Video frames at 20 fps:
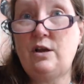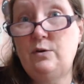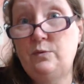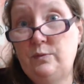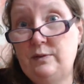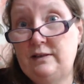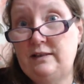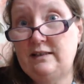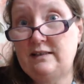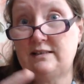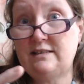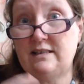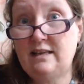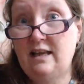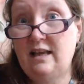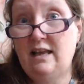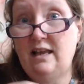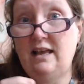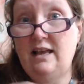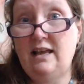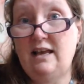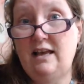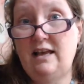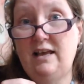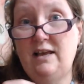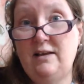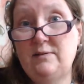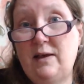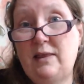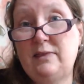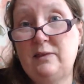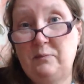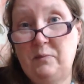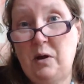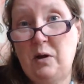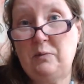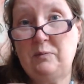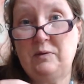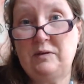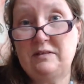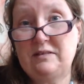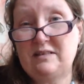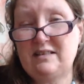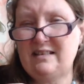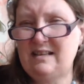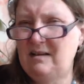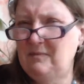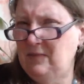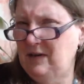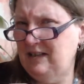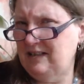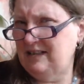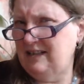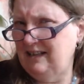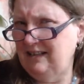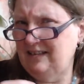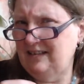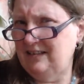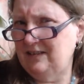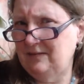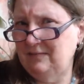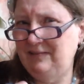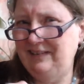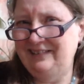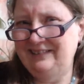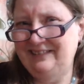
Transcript: go with it at the moment. Does that make sense?